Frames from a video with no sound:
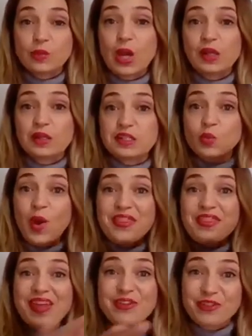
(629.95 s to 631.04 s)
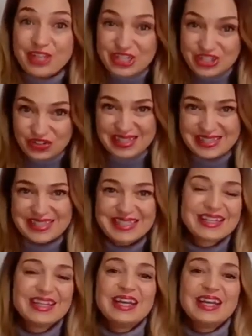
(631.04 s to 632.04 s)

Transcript: at least one thing for each of these?